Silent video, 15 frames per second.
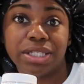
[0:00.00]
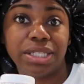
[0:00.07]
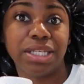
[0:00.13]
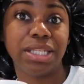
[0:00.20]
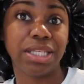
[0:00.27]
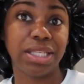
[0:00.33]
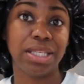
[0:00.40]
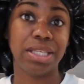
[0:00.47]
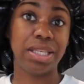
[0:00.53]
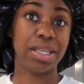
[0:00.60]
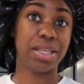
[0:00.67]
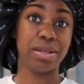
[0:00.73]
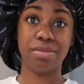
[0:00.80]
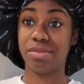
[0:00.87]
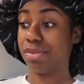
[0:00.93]
he need, get
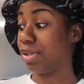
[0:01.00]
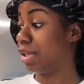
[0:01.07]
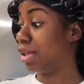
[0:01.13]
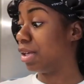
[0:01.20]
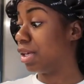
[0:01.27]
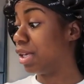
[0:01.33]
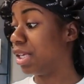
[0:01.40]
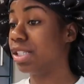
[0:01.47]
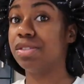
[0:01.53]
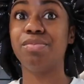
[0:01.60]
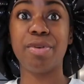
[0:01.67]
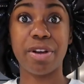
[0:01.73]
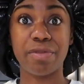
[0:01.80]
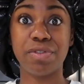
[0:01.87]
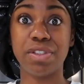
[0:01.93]
him his
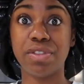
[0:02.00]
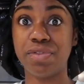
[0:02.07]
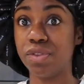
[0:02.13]
breakfast